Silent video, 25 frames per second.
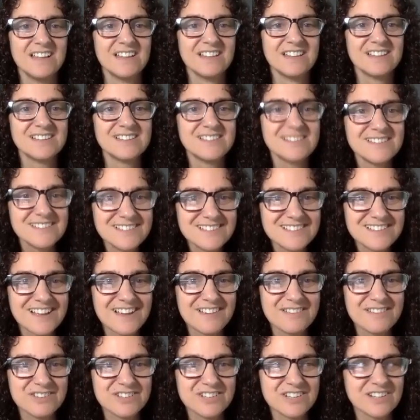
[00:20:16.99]
This doesn't
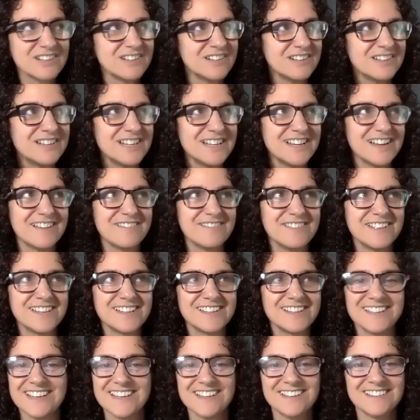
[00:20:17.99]
have sugar in it? I'm
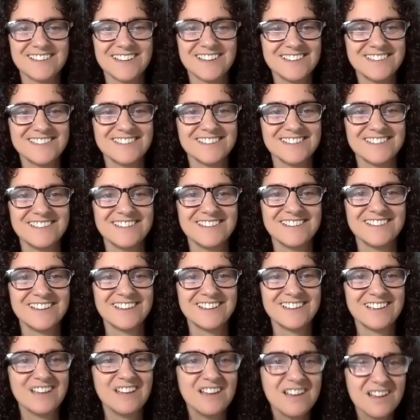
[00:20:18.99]
like, it doesn't. And they're
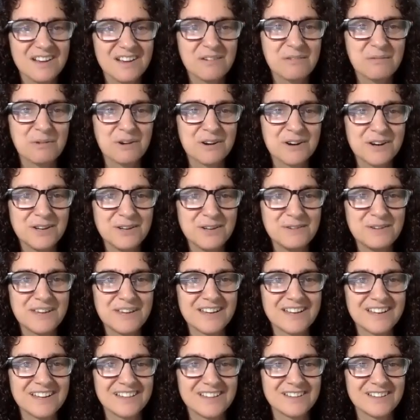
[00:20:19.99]
like, where are you
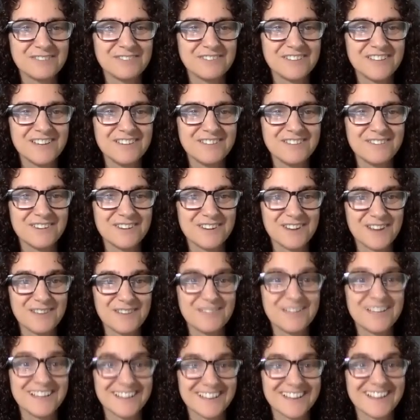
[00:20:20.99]
getting the flavor? I'm
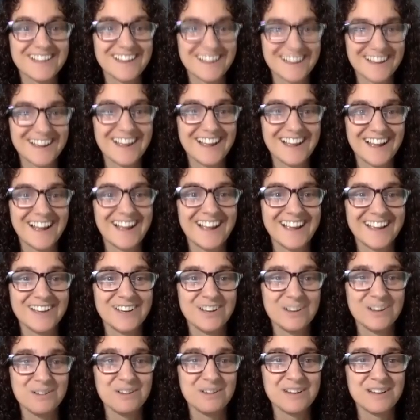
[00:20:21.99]
like, I
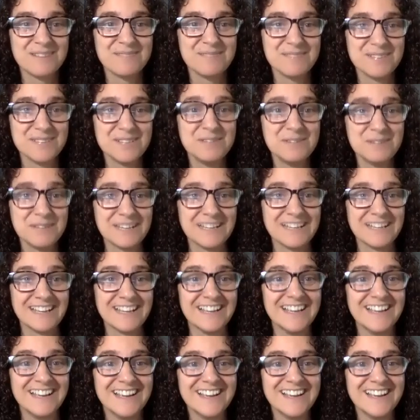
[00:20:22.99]
know what I'm doing.